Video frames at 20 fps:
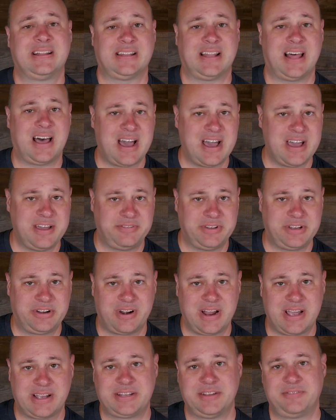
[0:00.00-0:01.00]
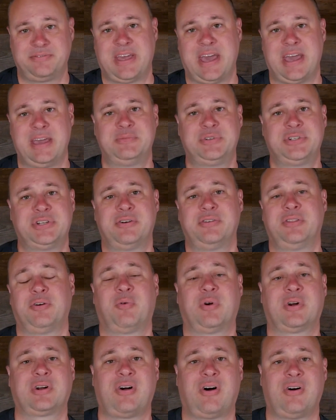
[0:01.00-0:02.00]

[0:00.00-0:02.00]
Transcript: live interactive game show that we're